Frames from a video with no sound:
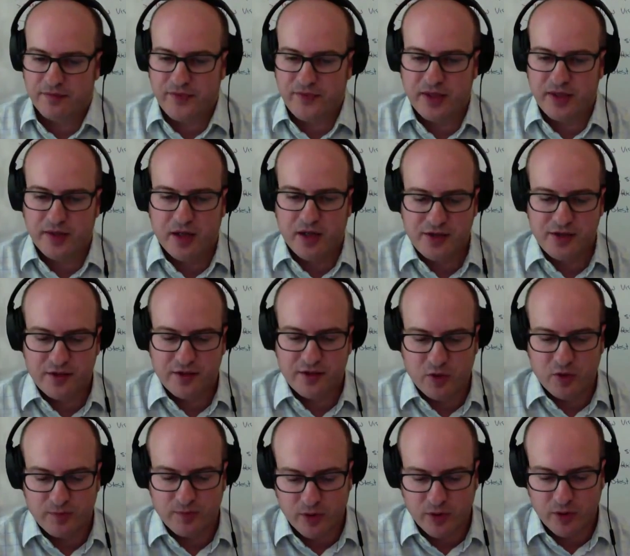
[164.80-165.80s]
also
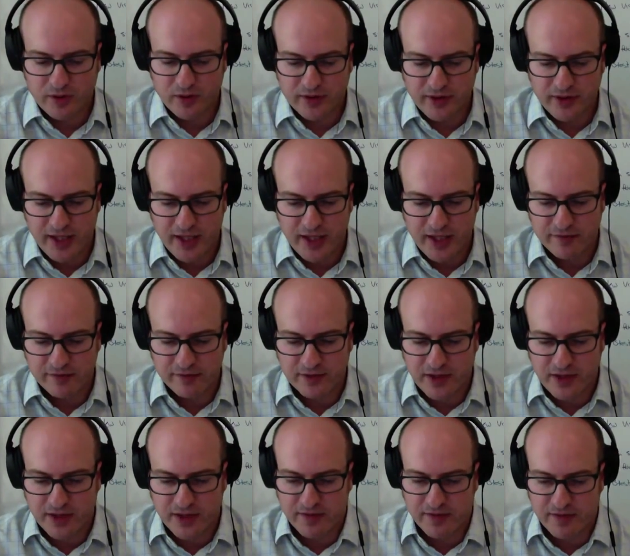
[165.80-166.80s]
more importantly, have
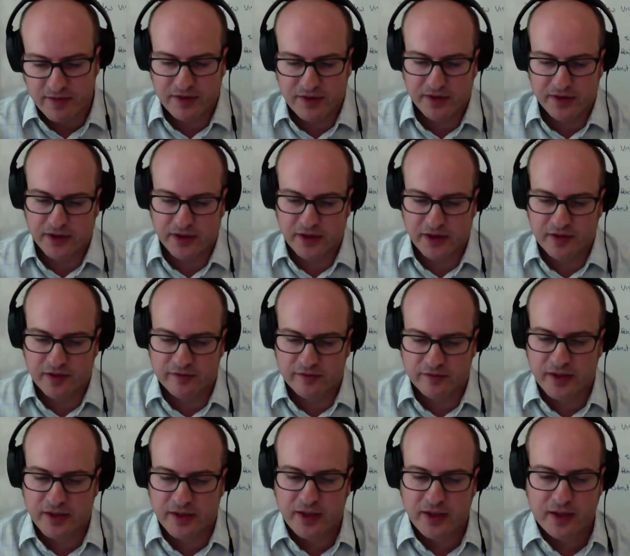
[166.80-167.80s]
kind of the feeling of
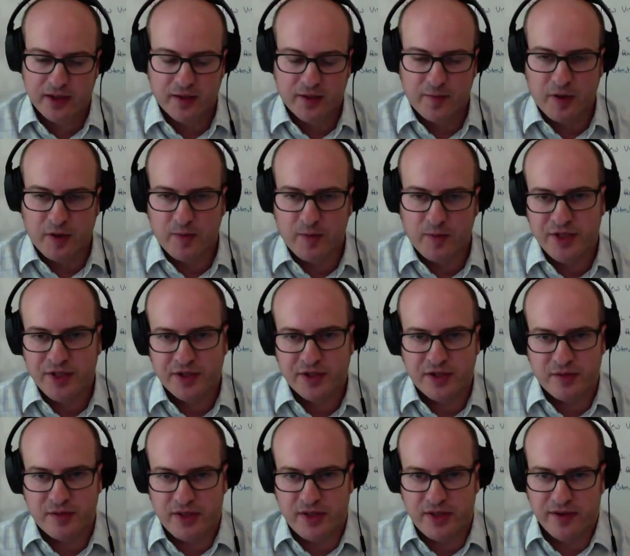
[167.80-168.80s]
permission
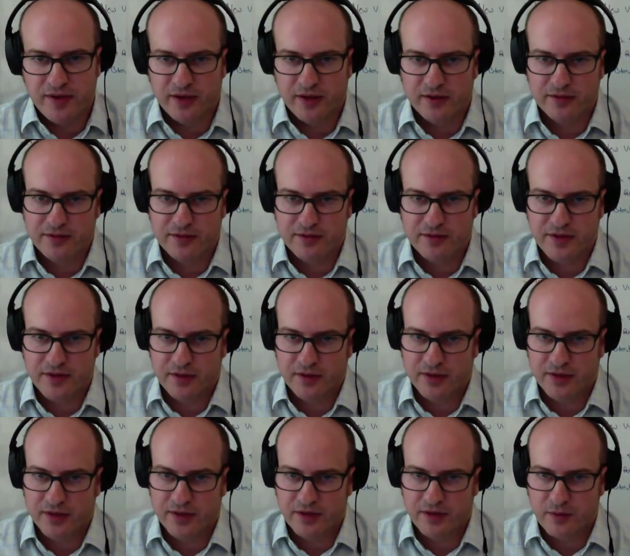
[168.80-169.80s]
to be there. So
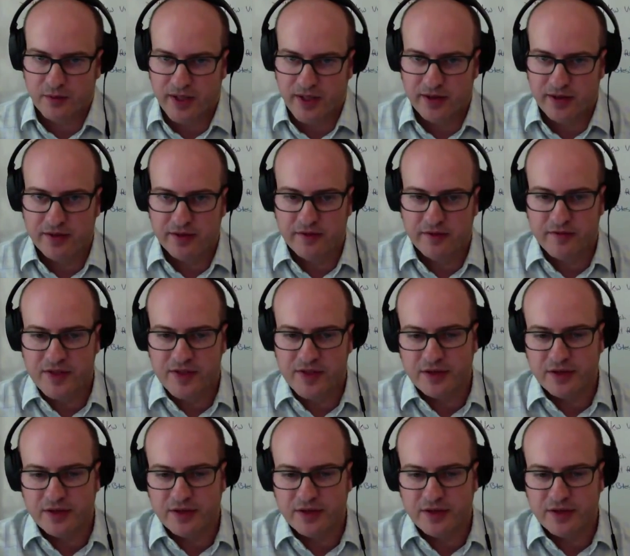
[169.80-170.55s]
in a way, the physical